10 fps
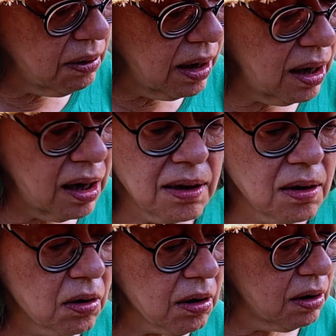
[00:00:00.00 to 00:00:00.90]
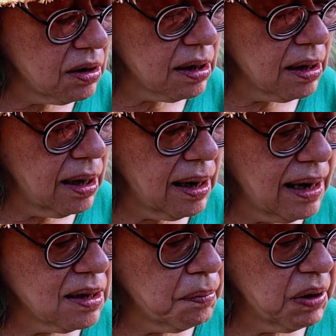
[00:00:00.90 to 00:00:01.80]
it is not going to need
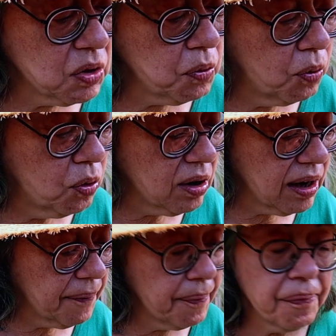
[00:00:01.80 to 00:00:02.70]
as much water.